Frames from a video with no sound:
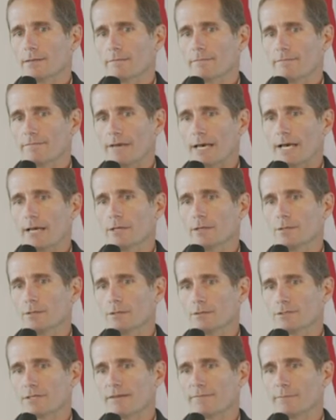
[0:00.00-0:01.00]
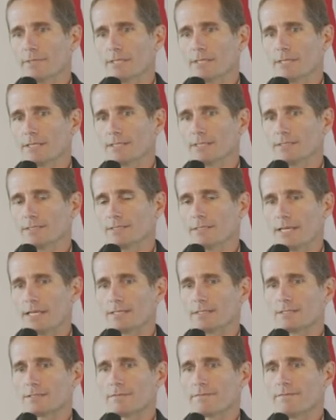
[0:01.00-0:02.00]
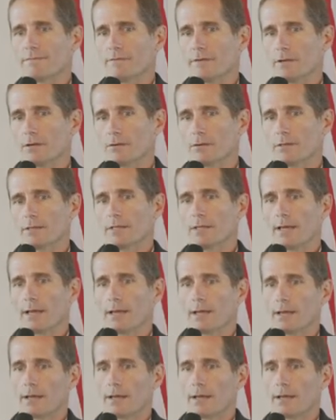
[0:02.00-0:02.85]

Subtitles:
values have been assessed fairly?